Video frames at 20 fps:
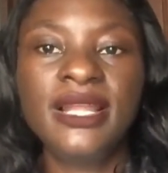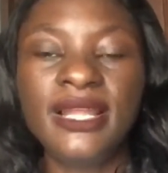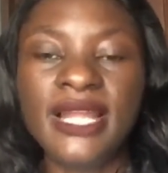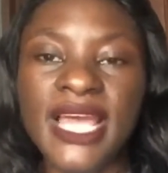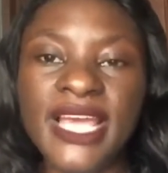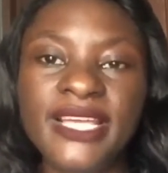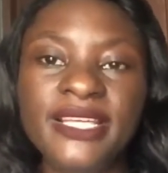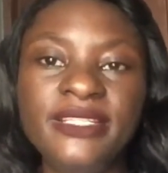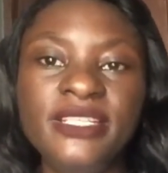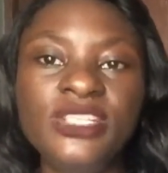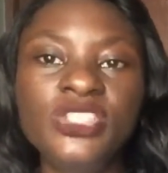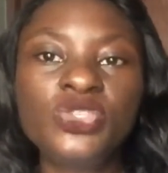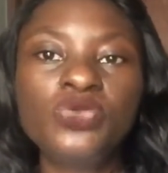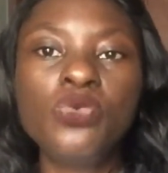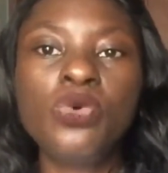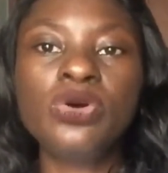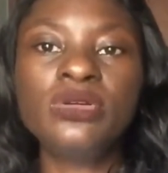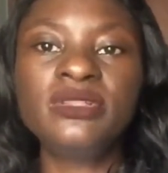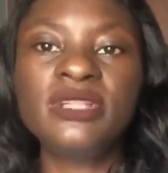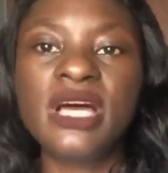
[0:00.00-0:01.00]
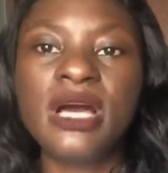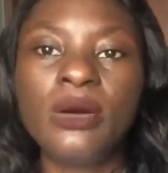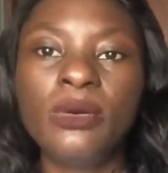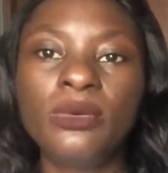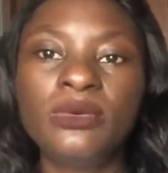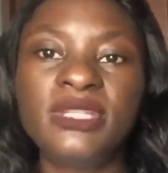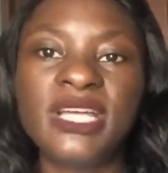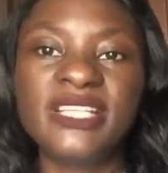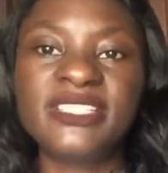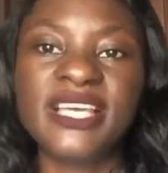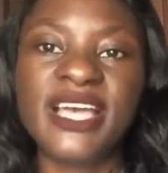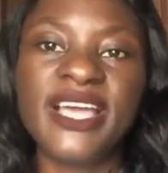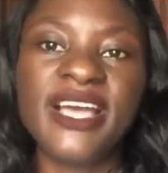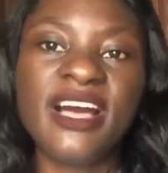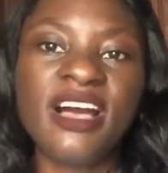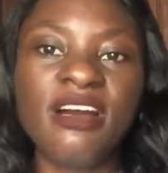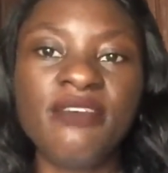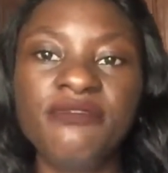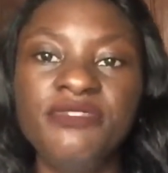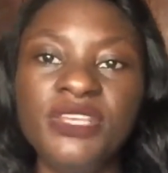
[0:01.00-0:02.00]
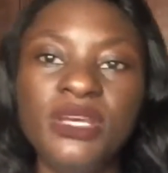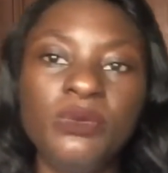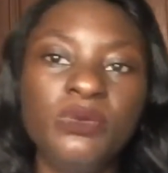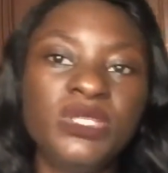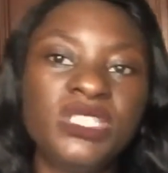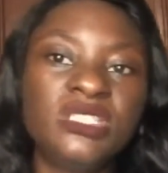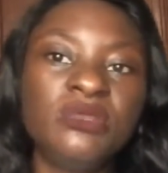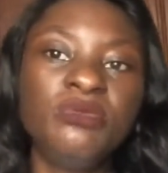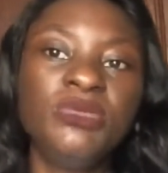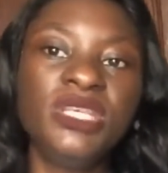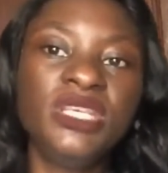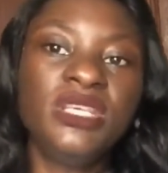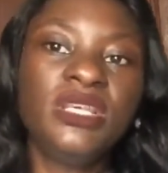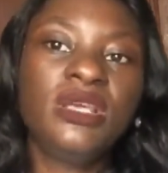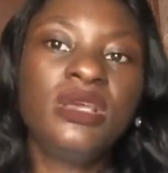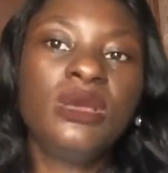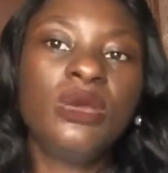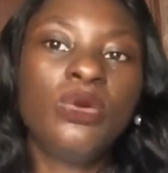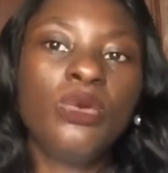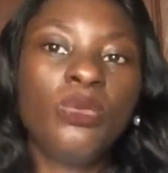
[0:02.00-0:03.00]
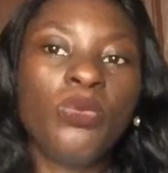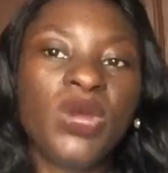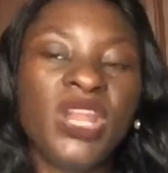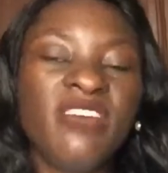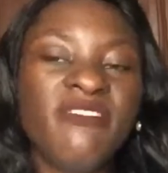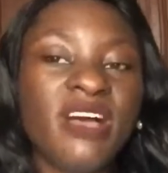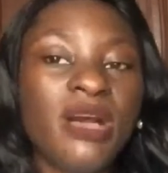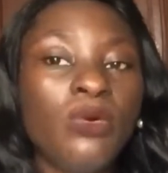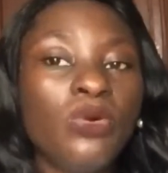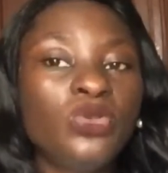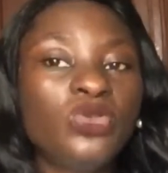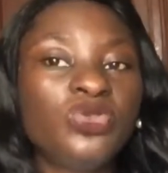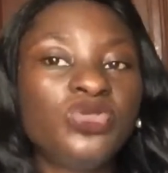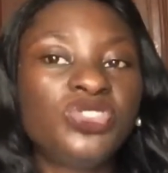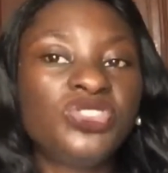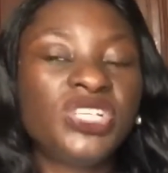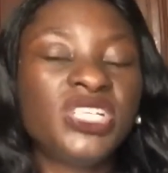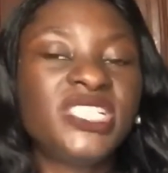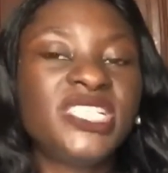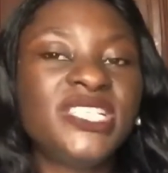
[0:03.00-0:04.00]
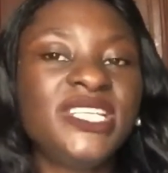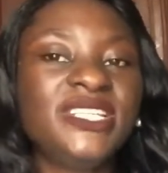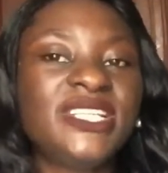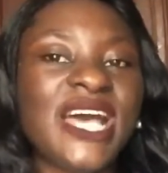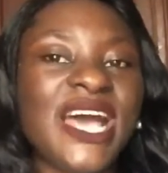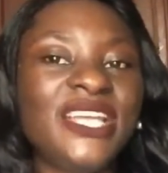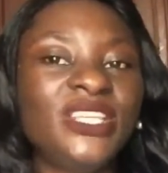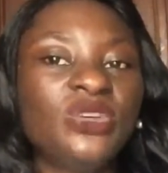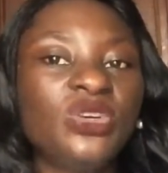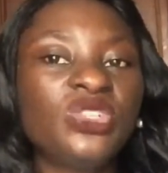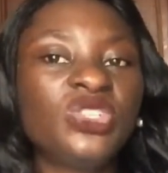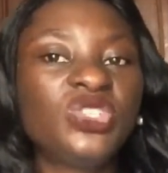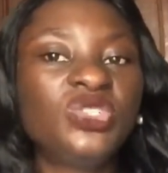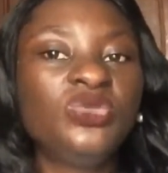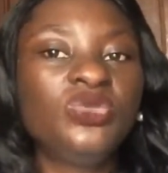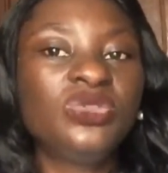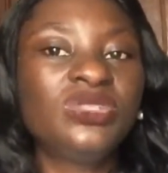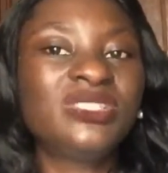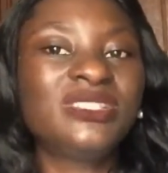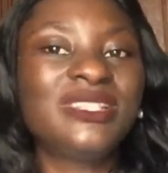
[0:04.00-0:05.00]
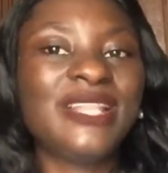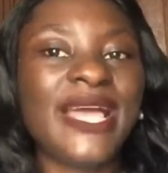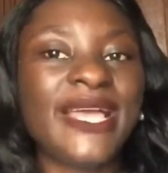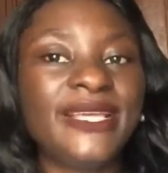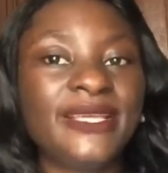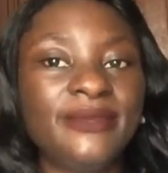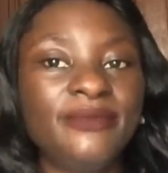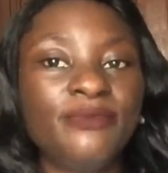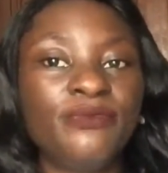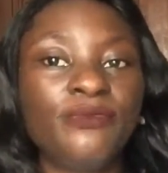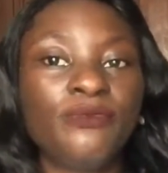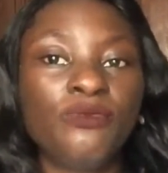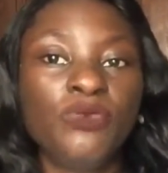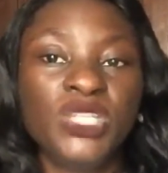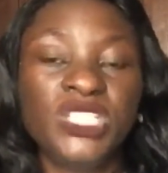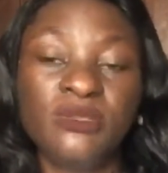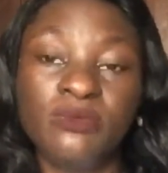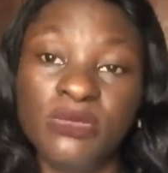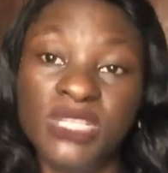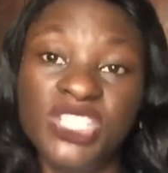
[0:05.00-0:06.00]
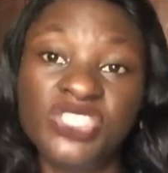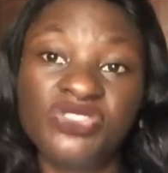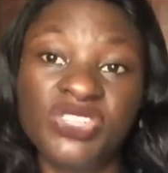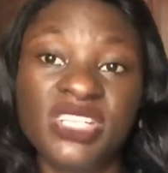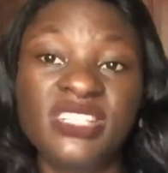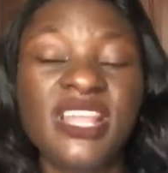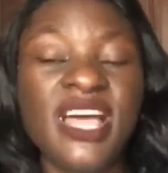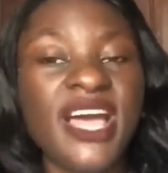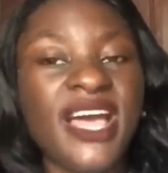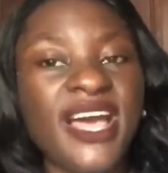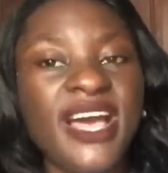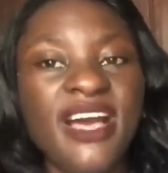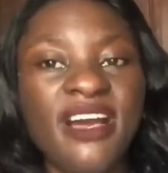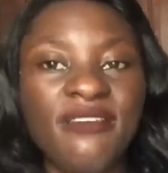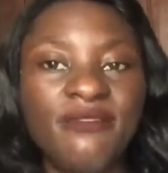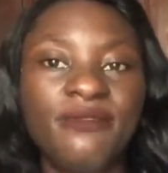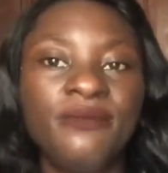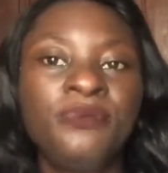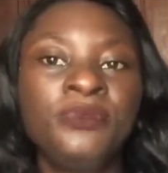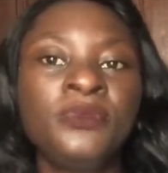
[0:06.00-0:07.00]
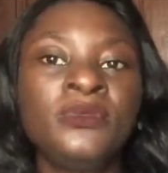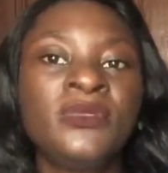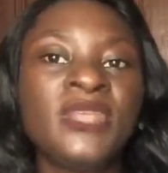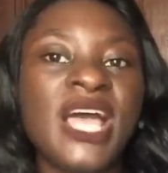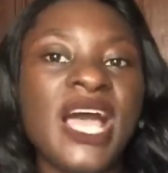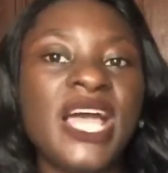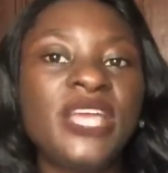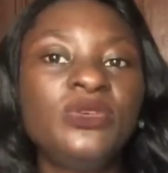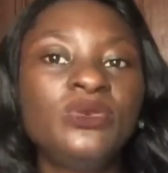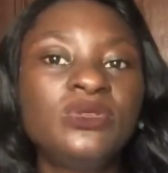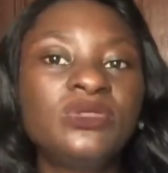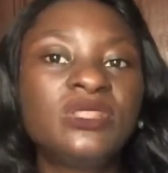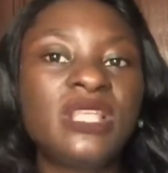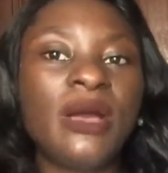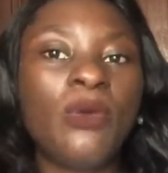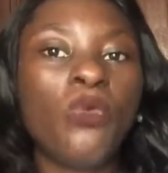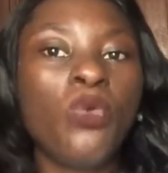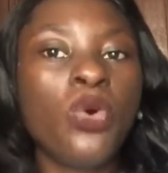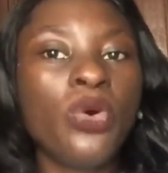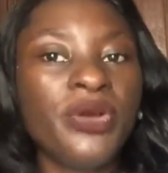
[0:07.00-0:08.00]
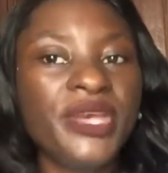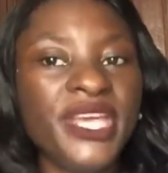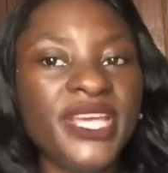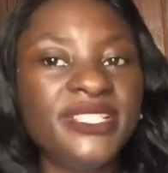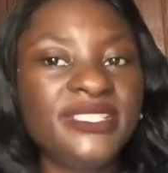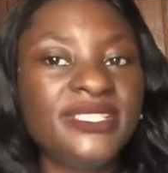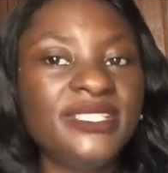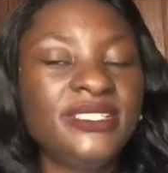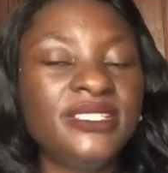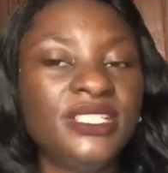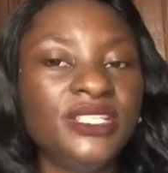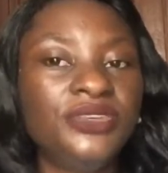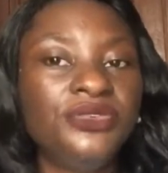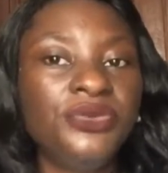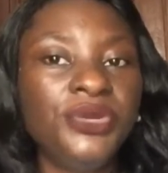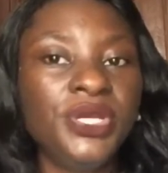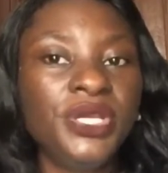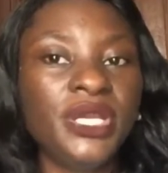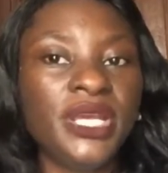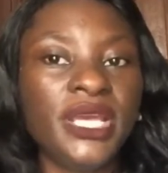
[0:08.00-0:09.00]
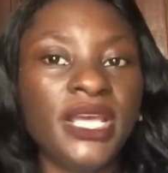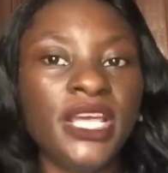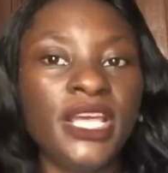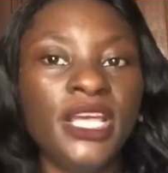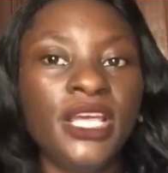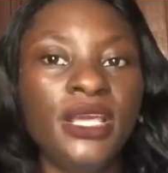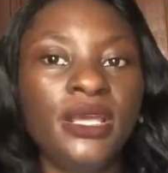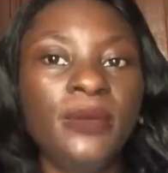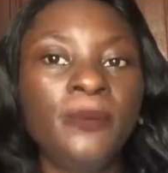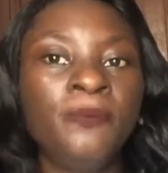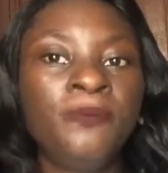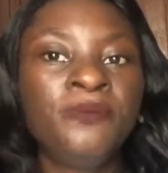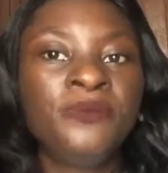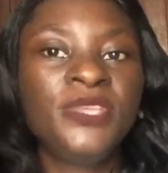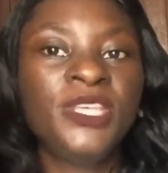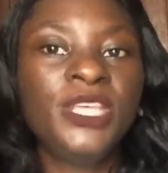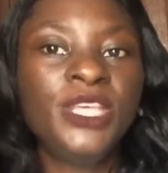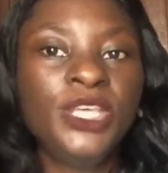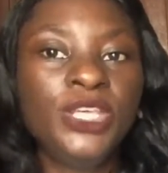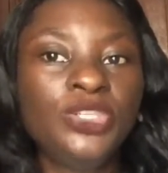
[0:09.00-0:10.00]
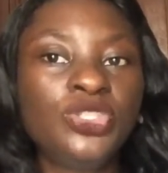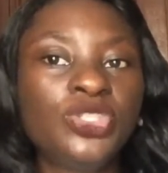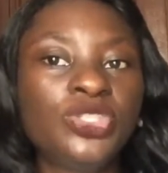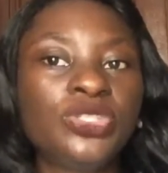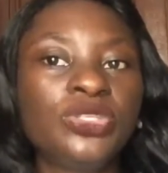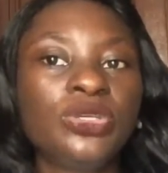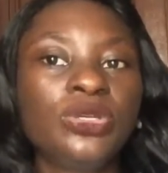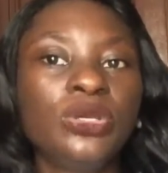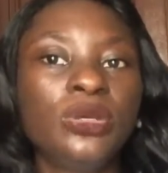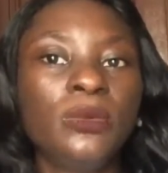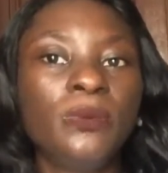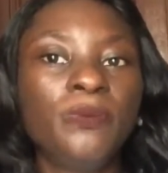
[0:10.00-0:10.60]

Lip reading: Like this one now that I have here with me, whenever I want to straighten it, I just use, like with the straightener I have, I use 180-degree heat